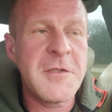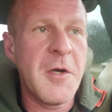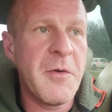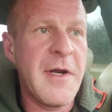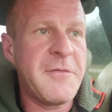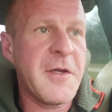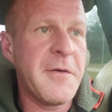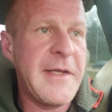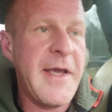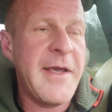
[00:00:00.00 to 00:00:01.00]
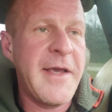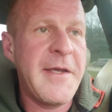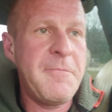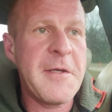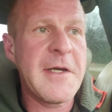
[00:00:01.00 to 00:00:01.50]
sober enough to go to
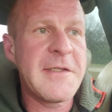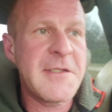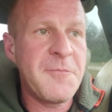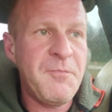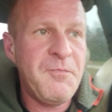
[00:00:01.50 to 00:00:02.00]
AA because